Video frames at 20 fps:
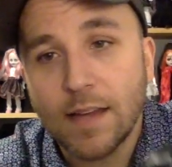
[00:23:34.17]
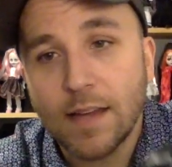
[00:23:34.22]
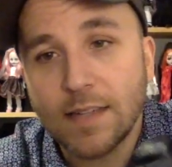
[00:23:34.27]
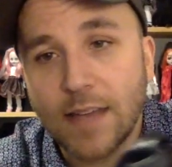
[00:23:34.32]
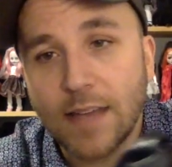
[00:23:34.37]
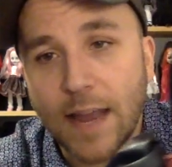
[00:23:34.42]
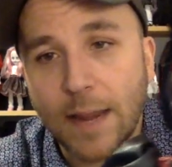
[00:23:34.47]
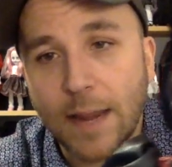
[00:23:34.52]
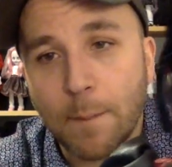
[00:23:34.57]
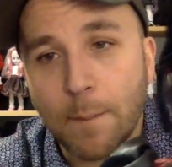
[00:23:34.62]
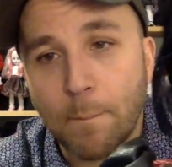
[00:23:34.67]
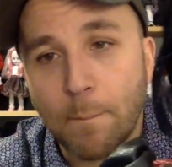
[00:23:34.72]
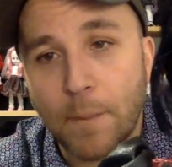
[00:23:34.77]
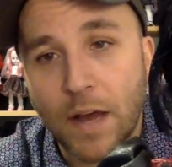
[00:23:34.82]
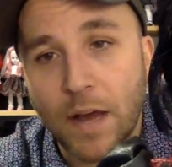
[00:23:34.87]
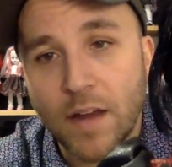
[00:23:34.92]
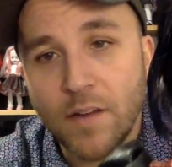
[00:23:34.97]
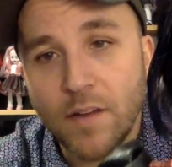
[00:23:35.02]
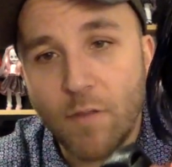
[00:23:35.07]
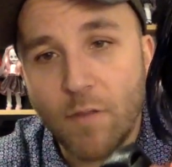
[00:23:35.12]
tight
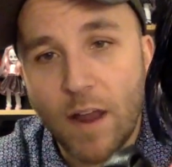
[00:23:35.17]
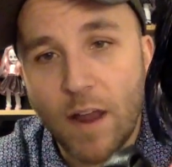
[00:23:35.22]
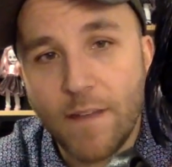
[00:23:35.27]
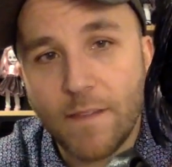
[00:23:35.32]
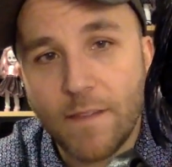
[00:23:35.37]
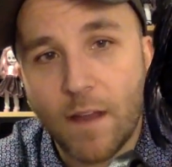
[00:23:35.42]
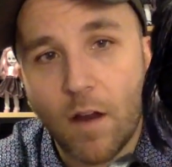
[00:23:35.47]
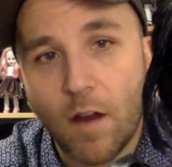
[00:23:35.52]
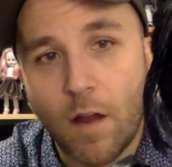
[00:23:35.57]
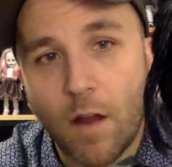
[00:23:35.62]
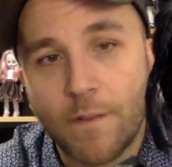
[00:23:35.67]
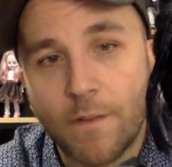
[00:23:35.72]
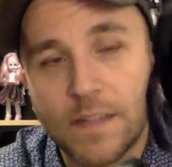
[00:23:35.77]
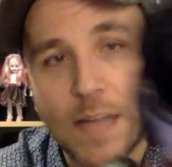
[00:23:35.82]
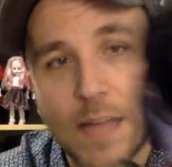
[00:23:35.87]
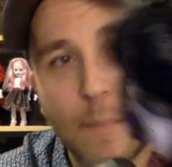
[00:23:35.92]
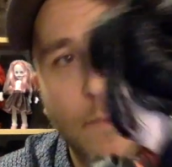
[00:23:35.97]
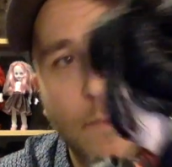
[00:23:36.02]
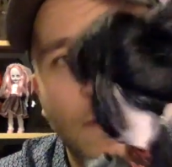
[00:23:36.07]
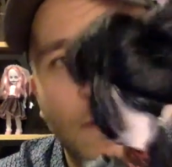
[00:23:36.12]
bun right there on the
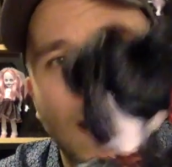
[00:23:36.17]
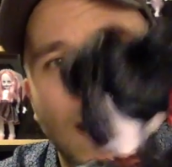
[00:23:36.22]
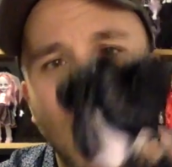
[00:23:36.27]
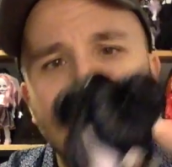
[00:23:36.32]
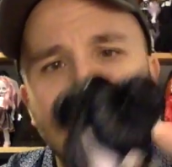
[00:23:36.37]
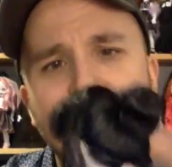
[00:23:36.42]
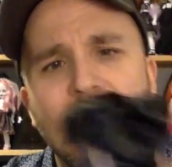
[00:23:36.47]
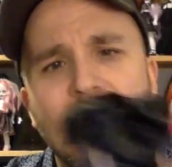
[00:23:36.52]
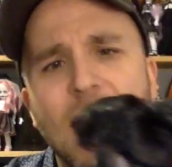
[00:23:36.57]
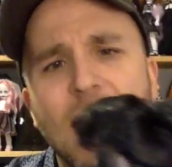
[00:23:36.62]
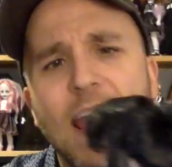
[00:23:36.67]
top of her head.